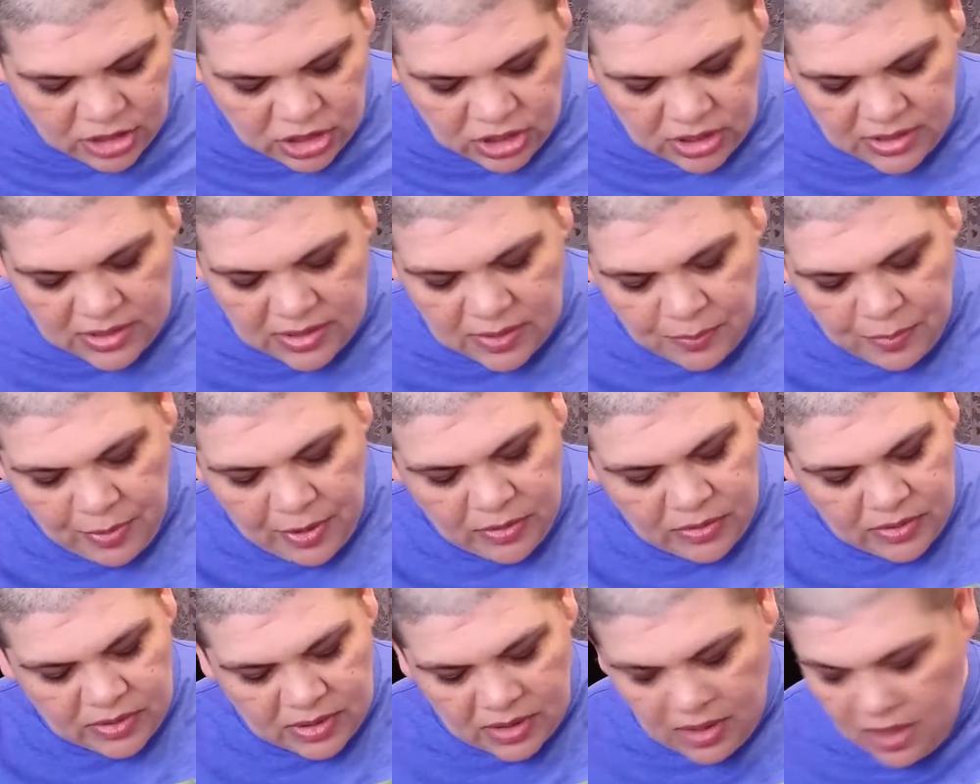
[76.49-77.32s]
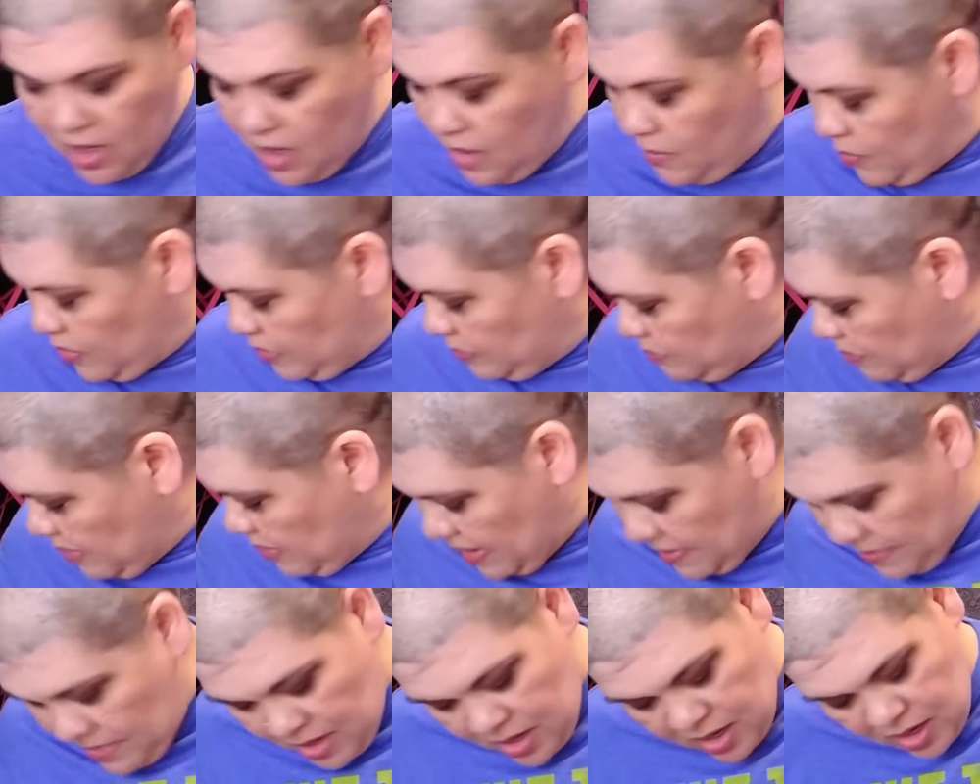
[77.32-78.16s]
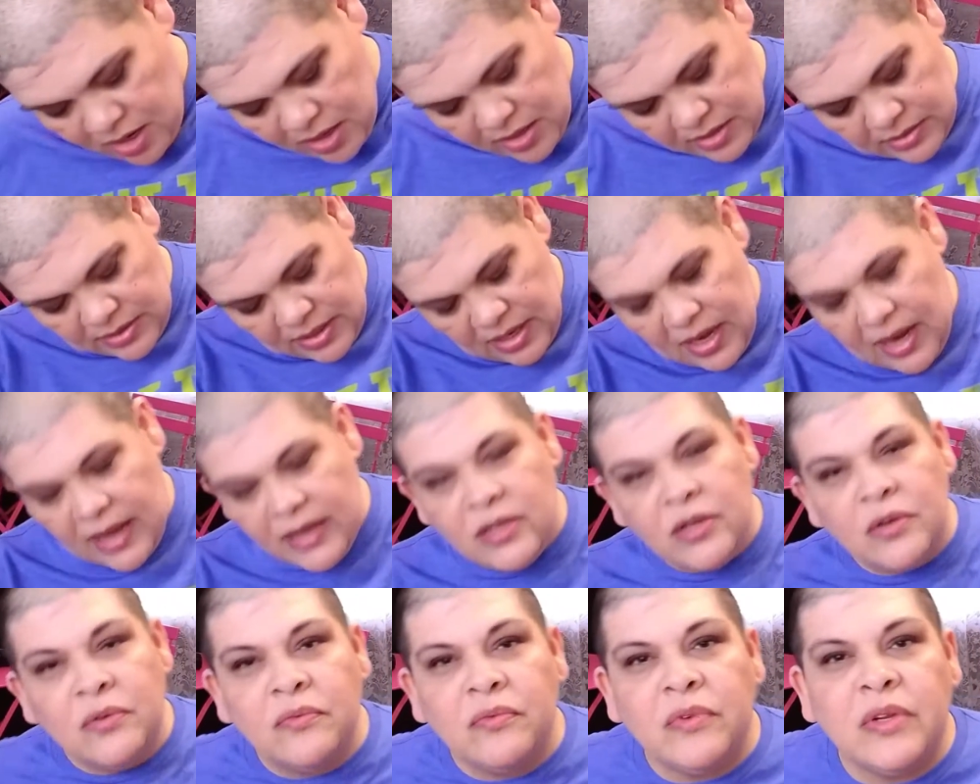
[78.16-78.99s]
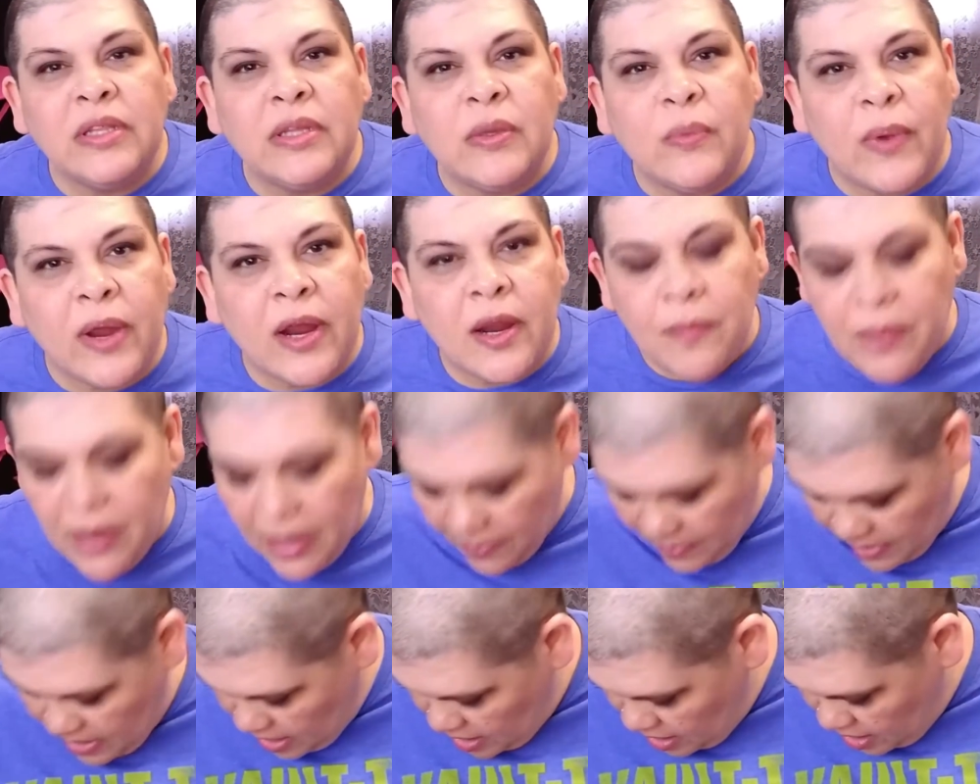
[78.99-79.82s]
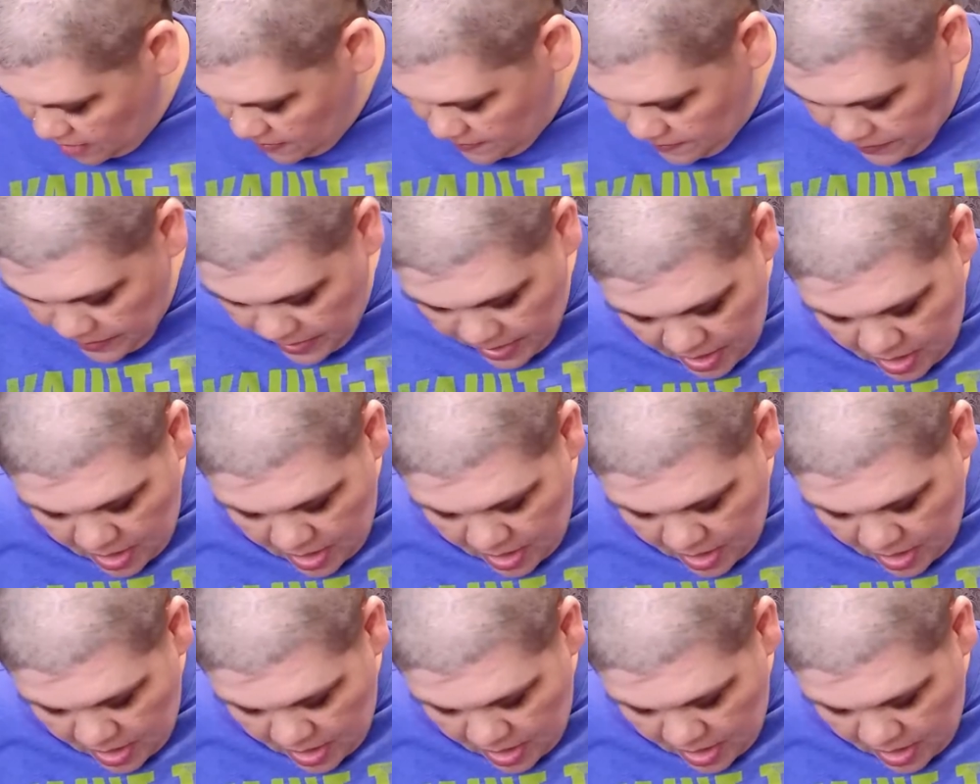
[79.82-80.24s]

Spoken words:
She's supposed to come with baby hairs, and I don't really wear baby hair,